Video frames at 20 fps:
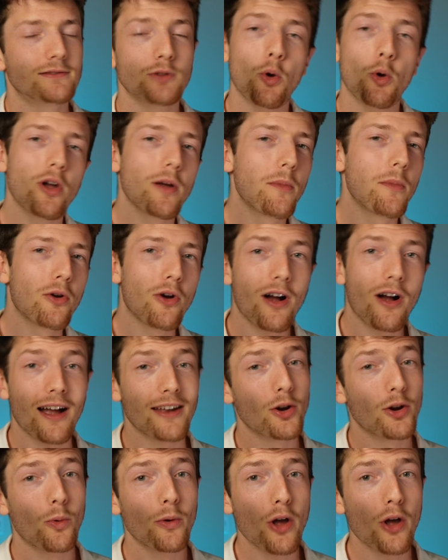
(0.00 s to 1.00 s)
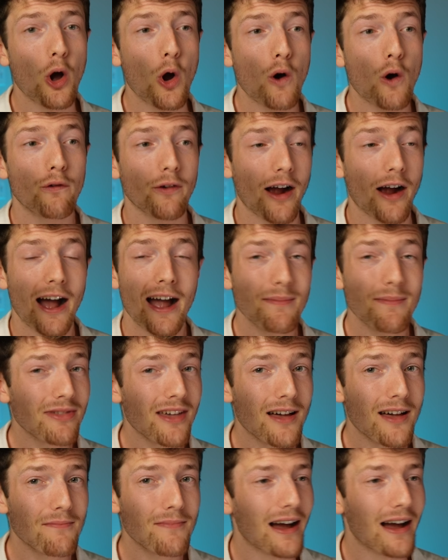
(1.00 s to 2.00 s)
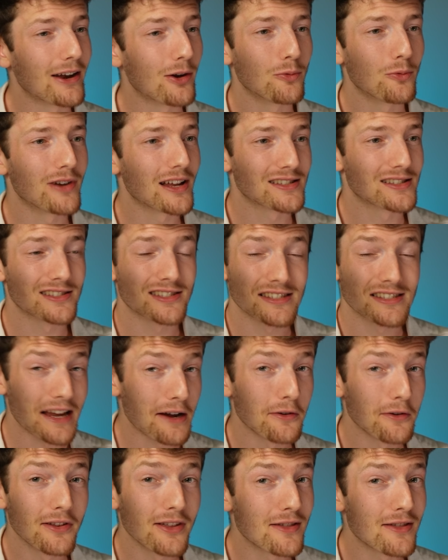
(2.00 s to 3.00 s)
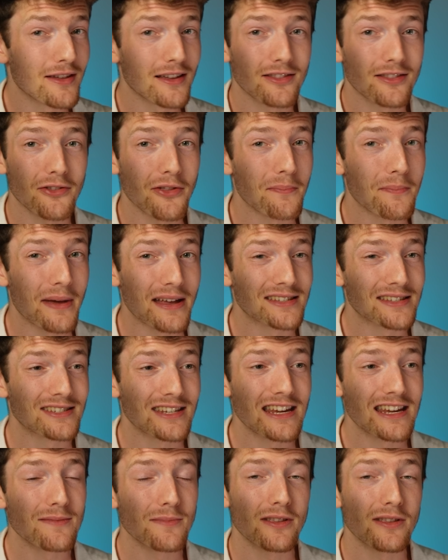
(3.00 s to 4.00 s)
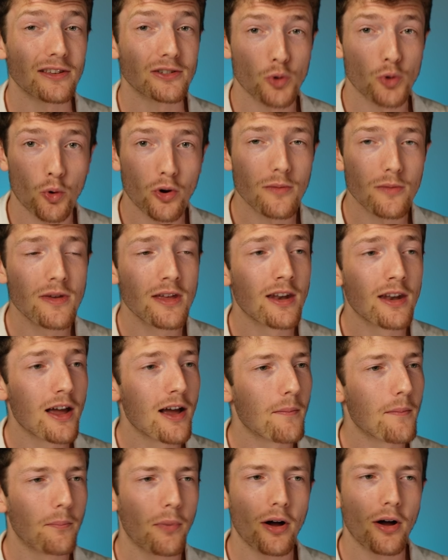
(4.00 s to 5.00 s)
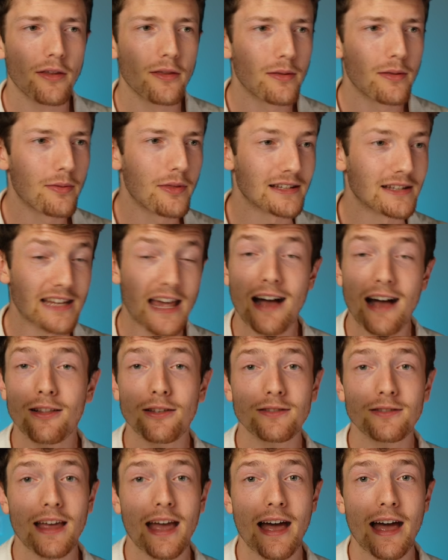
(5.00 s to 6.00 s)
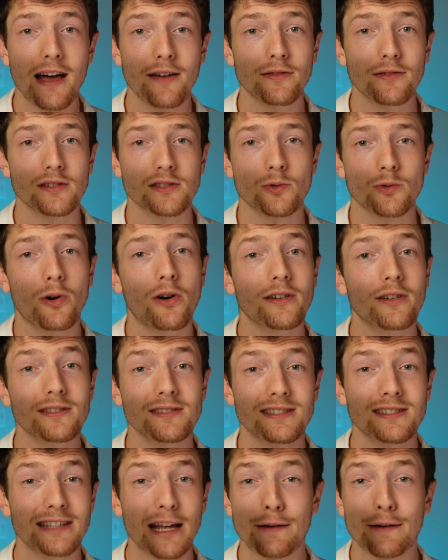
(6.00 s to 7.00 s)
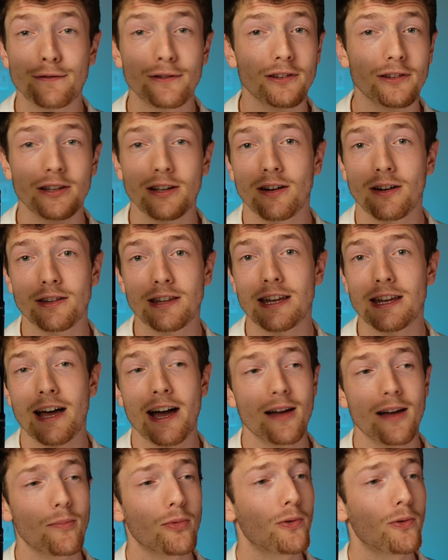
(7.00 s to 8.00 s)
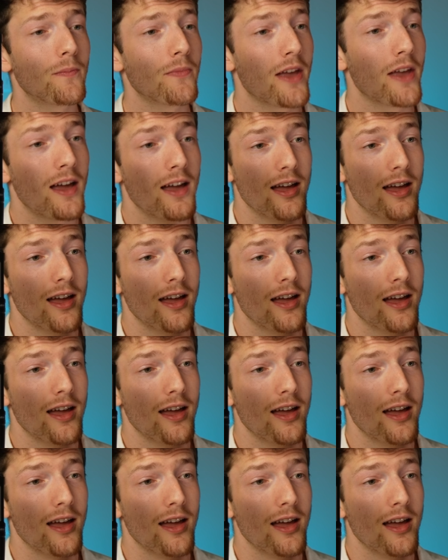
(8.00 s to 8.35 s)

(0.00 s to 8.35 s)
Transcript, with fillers: Don't get me wrong, I don't want to overhype them. I don't necessarily think they're the best team in the tournament, but the talent they have in the squad is definitely undeniable.